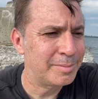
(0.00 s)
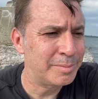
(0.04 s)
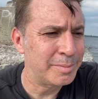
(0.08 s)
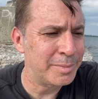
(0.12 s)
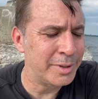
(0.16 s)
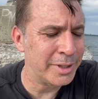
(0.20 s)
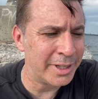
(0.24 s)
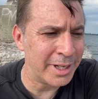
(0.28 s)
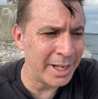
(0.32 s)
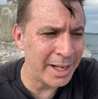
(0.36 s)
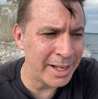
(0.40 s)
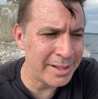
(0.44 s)

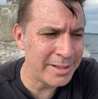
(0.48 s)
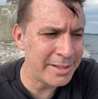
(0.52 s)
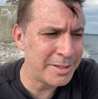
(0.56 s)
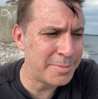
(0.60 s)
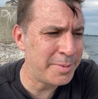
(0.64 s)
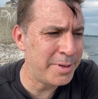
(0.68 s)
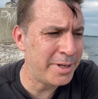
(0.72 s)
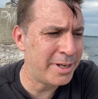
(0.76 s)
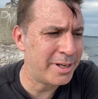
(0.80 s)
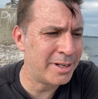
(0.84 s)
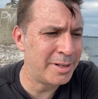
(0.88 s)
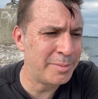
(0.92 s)
But God's
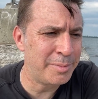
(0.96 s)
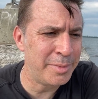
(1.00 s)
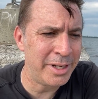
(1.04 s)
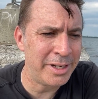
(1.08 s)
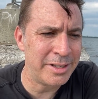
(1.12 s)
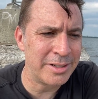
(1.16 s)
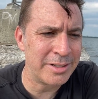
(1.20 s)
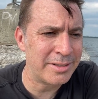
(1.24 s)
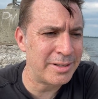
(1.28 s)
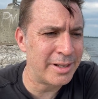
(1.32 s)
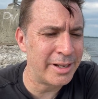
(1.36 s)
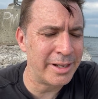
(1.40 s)
speaking to me
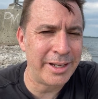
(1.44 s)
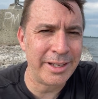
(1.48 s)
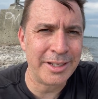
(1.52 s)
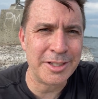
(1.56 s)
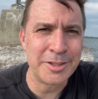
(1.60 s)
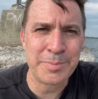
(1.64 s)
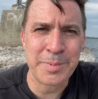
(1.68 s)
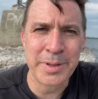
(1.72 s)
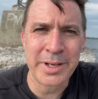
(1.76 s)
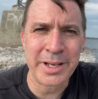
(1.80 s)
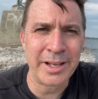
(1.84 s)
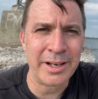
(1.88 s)
just like
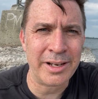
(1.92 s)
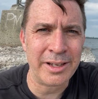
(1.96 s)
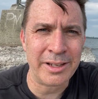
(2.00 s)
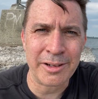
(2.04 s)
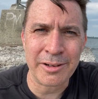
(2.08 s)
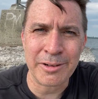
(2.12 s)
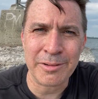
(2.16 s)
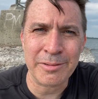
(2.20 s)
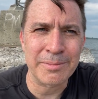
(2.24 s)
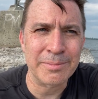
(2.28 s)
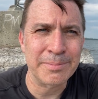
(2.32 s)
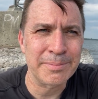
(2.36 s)
he's speaking to
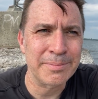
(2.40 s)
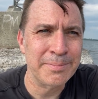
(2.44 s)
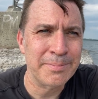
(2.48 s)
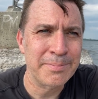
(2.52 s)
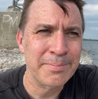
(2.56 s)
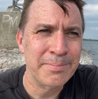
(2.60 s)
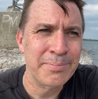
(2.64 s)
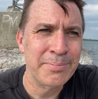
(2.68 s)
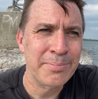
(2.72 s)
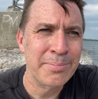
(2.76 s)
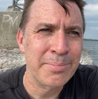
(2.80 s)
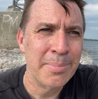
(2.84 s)
you.
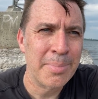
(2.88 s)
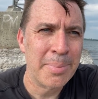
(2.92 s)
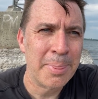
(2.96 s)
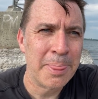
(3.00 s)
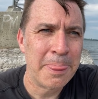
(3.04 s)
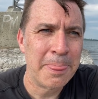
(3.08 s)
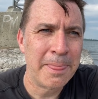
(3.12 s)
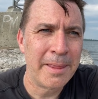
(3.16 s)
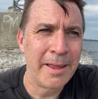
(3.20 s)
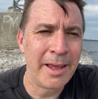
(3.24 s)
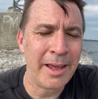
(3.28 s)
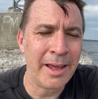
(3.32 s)

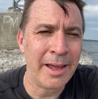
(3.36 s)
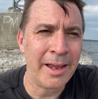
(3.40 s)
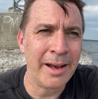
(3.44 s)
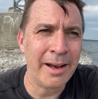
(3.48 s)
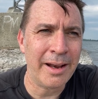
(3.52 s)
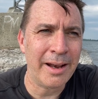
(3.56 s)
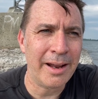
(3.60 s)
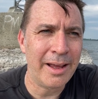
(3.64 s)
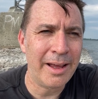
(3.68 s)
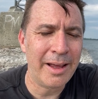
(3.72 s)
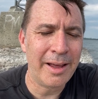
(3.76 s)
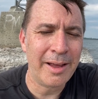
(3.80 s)

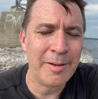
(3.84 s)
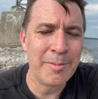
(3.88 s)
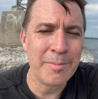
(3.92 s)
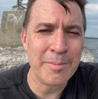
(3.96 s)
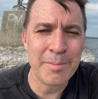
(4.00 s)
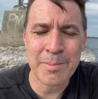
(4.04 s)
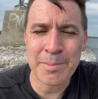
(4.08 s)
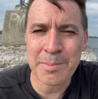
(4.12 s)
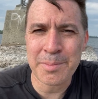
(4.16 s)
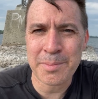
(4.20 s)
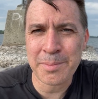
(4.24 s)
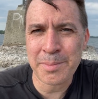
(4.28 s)

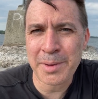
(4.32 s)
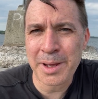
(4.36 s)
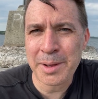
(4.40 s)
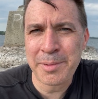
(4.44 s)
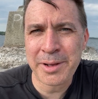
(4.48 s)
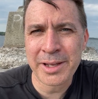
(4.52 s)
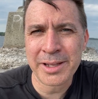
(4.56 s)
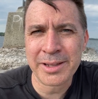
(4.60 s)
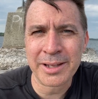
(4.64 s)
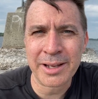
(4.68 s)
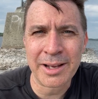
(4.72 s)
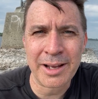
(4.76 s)
And
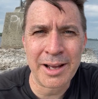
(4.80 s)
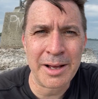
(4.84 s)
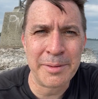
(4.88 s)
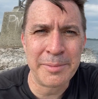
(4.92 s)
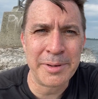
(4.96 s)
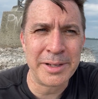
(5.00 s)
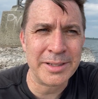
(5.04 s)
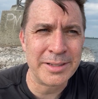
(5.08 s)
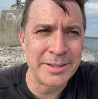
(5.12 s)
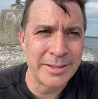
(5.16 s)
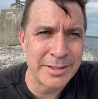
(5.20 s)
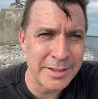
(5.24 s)
maybe in the
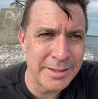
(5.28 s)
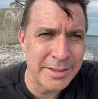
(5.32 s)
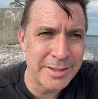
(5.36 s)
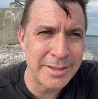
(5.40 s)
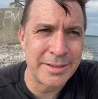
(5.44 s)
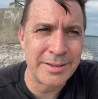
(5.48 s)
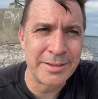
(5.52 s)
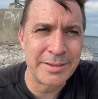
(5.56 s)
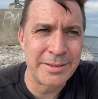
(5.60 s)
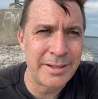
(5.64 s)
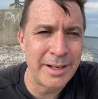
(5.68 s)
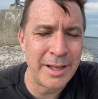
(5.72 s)
comments, just
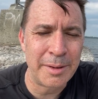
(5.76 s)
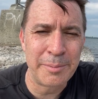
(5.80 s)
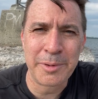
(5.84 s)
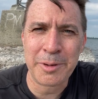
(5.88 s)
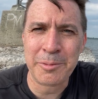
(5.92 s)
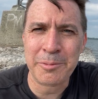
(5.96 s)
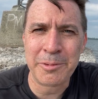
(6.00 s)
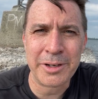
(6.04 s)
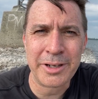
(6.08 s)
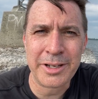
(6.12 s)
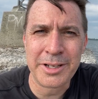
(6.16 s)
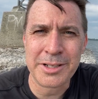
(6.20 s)
tell
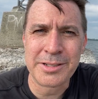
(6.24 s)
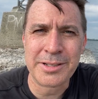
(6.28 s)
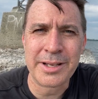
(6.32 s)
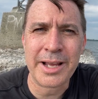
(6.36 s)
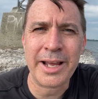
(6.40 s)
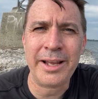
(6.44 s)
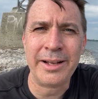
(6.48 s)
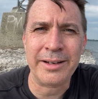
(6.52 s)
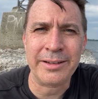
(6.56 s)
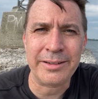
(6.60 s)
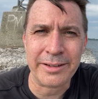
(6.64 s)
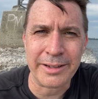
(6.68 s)
me what he's
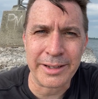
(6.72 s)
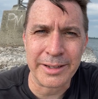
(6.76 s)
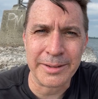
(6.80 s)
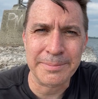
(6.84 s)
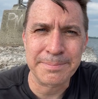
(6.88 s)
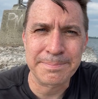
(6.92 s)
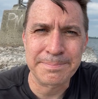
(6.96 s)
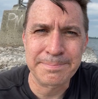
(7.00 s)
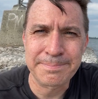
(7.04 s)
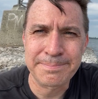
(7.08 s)
saying to you.